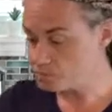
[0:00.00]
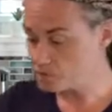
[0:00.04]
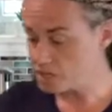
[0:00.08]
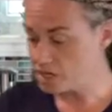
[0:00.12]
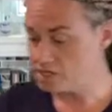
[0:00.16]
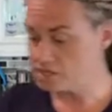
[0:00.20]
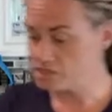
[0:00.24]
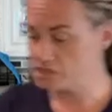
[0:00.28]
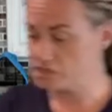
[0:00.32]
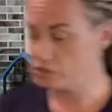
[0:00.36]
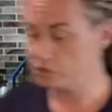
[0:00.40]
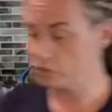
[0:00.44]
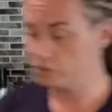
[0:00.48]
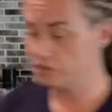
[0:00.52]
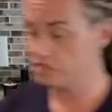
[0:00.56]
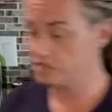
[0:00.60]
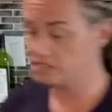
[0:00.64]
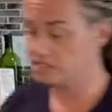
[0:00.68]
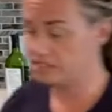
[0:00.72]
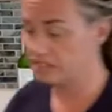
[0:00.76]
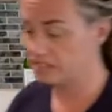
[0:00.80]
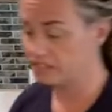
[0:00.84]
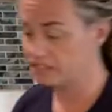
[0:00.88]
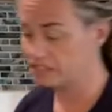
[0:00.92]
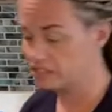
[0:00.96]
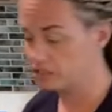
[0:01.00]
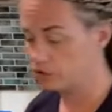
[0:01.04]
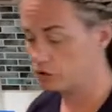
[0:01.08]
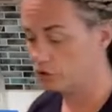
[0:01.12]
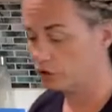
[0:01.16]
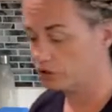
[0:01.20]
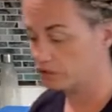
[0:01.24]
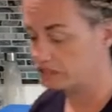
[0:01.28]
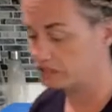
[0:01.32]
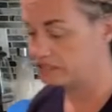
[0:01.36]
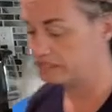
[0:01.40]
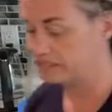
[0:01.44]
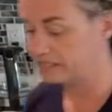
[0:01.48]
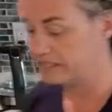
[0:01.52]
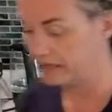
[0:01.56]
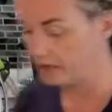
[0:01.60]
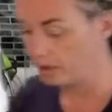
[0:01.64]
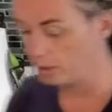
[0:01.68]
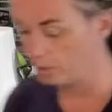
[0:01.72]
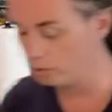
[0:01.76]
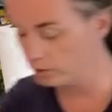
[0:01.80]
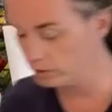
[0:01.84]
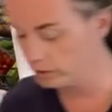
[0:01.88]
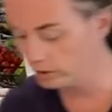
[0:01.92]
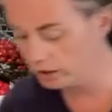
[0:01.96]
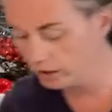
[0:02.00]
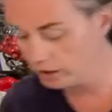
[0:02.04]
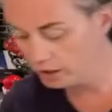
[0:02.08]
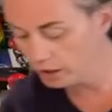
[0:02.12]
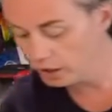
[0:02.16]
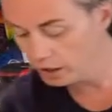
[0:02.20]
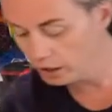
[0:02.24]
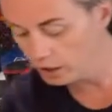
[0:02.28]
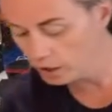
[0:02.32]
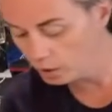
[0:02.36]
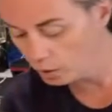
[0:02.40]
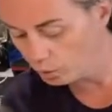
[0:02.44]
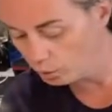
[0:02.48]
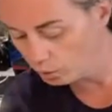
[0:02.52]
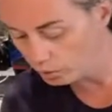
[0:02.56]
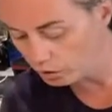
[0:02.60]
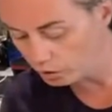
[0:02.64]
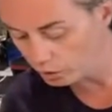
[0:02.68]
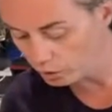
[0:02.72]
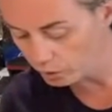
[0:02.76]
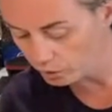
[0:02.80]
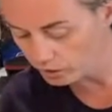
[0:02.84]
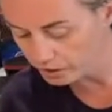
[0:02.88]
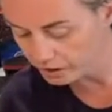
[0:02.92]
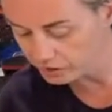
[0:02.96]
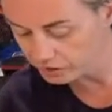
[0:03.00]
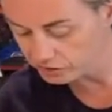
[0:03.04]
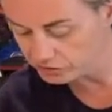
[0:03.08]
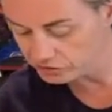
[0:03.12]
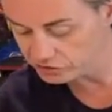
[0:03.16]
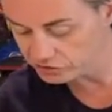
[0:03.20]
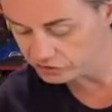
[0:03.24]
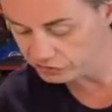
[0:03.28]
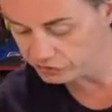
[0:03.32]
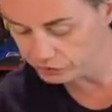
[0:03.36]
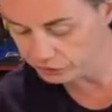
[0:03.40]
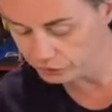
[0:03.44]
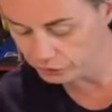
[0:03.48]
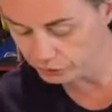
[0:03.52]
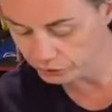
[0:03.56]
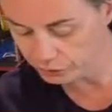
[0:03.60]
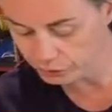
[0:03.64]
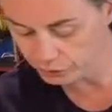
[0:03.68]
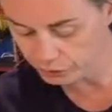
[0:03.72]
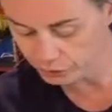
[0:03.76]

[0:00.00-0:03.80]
As soon as this cooks down, we're going to